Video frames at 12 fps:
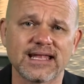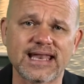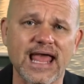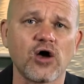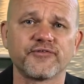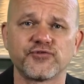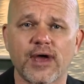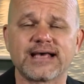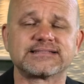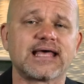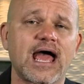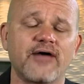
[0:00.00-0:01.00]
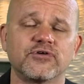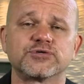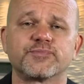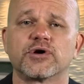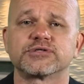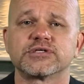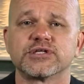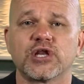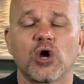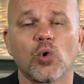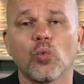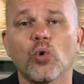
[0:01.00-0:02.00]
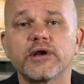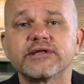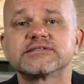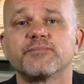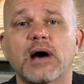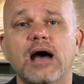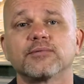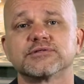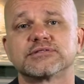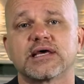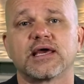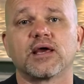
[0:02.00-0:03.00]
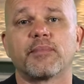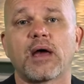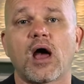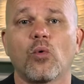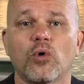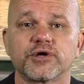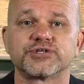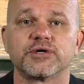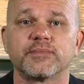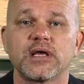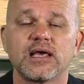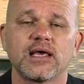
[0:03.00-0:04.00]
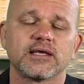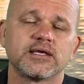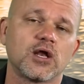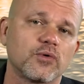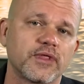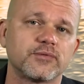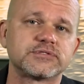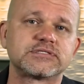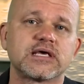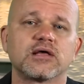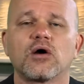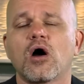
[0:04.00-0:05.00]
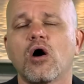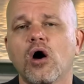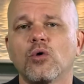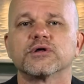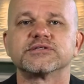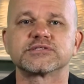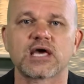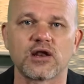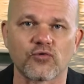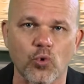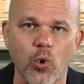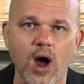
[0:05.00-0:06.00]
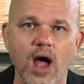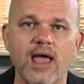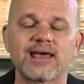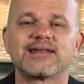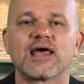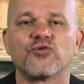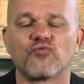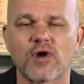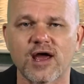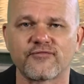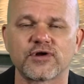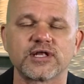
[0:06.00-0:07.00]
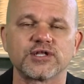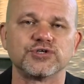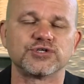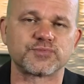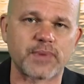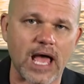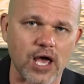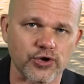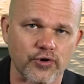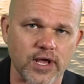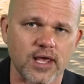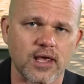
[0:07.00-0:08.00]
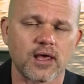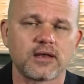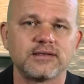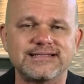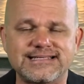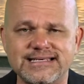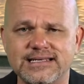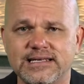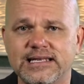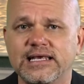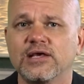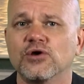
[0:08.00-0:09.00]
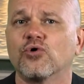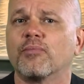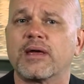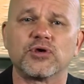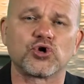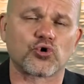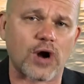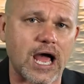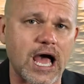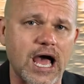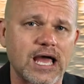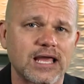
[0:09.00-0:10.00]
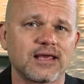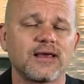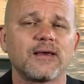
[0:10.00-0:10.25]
Now, if you ask the average person, you know, what does the Bible say about worship? You know, well, they would say, oh, well, it's kind of quiet and reverent, and you just bow your head, de- kneel, maybe cry.